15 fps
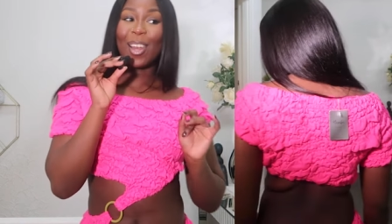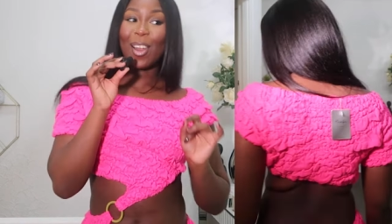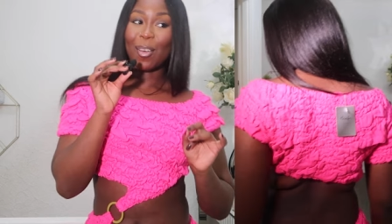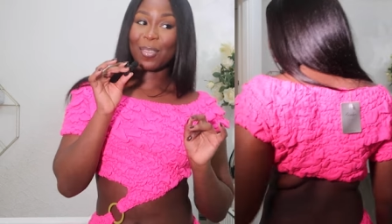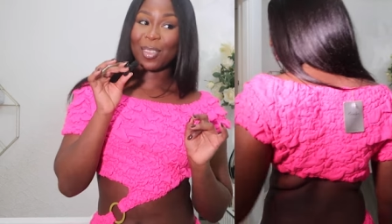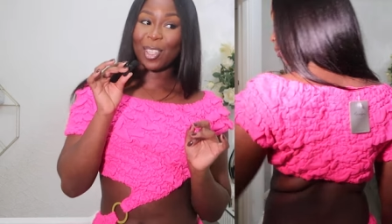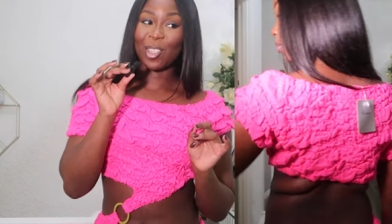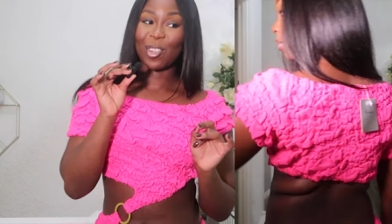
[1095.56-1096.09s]

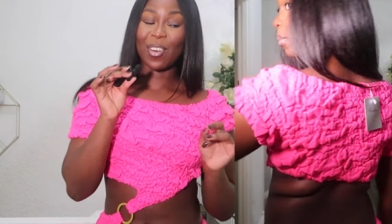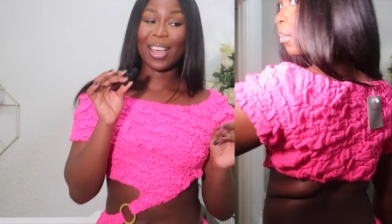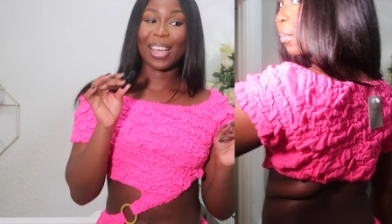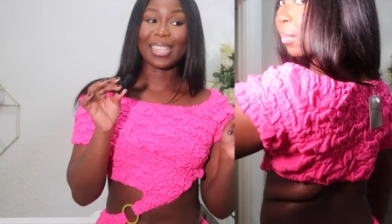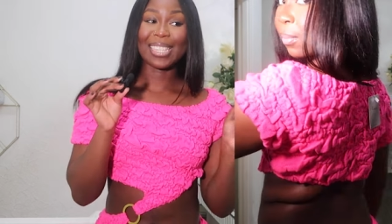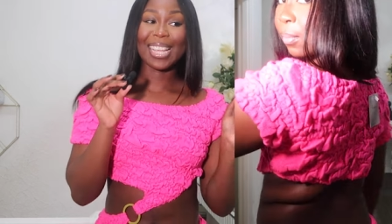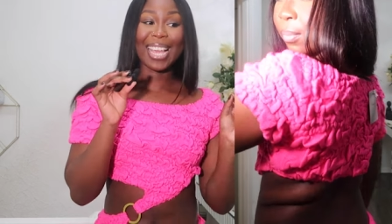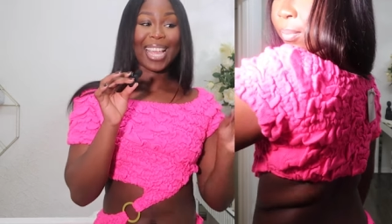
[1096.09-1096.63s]
love this
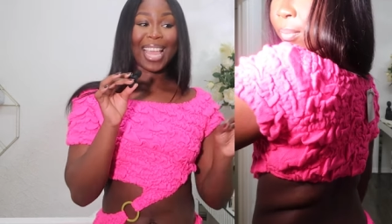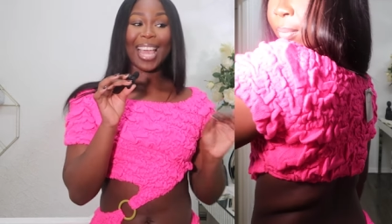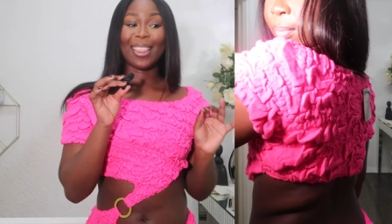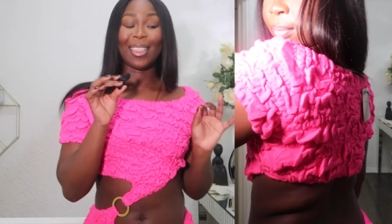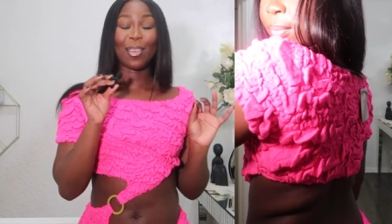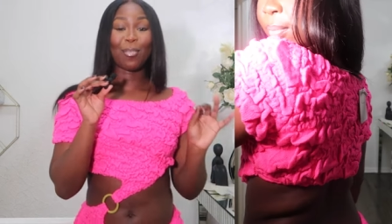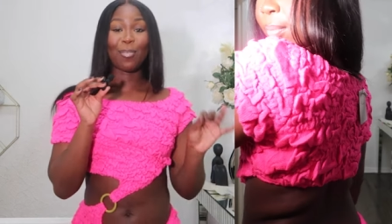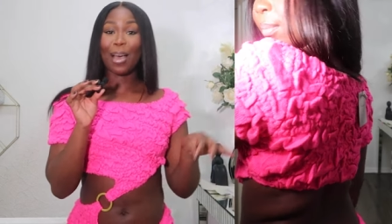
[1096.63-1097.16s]
dress.
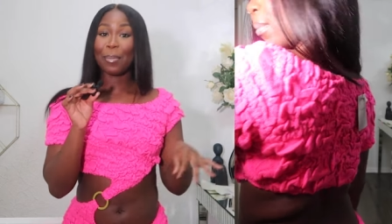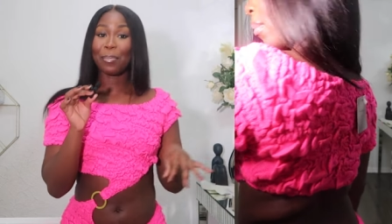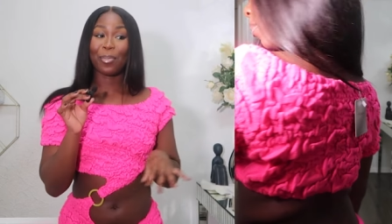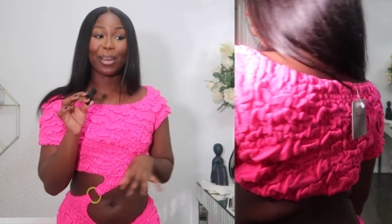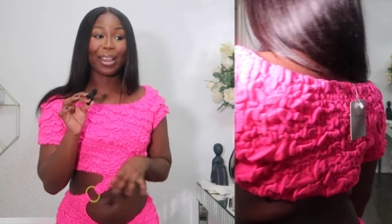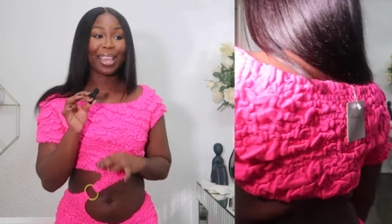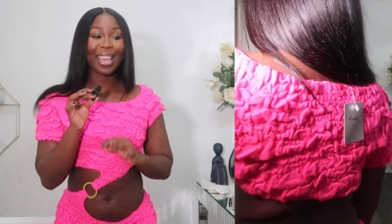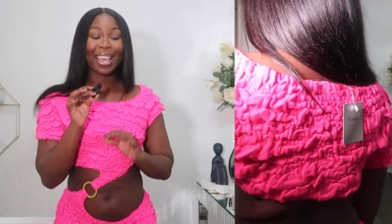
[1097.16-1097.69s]
Again, the
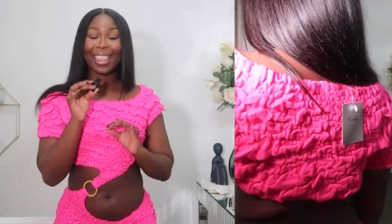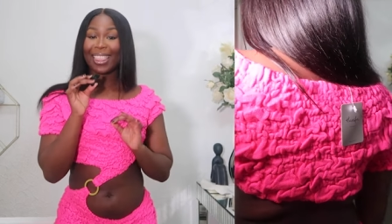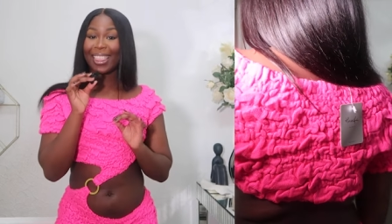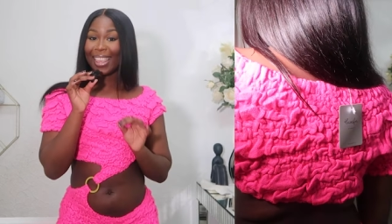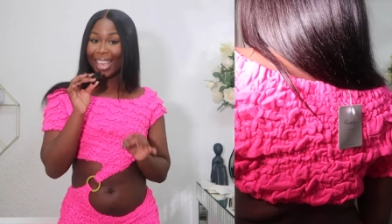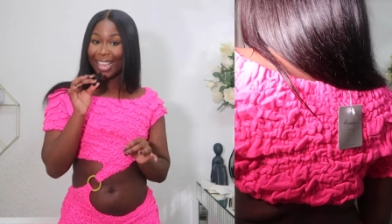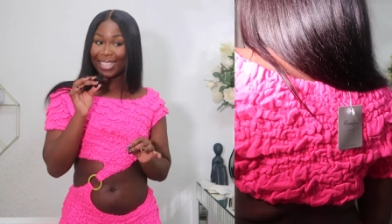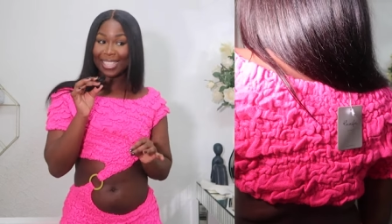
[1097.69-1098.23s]
fabric,
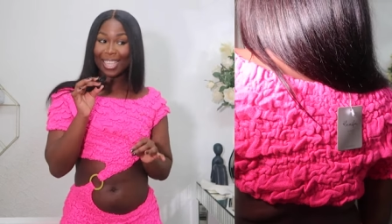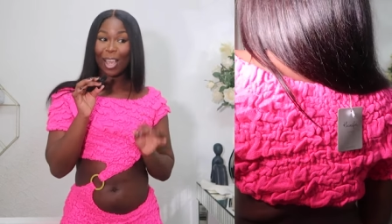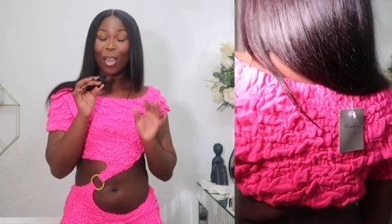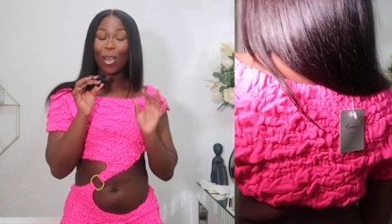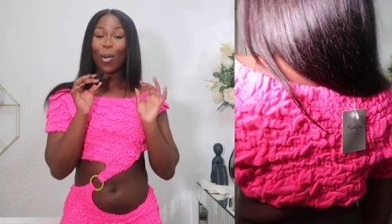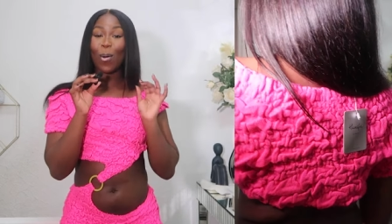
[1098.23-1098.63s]
thick